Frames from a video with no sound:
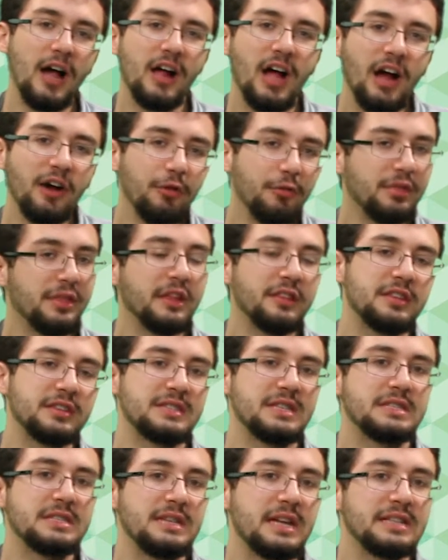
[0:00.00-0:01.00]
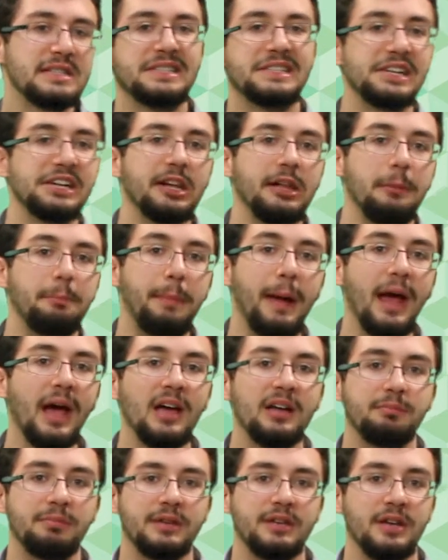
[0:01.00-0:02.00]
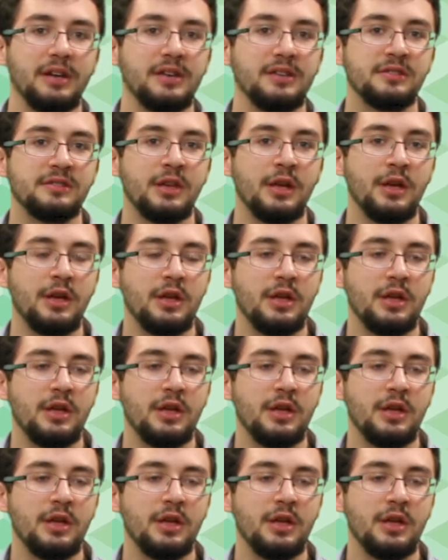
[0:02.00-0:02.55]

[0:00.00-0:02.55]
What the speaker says: I don't think this is necessarily bad, because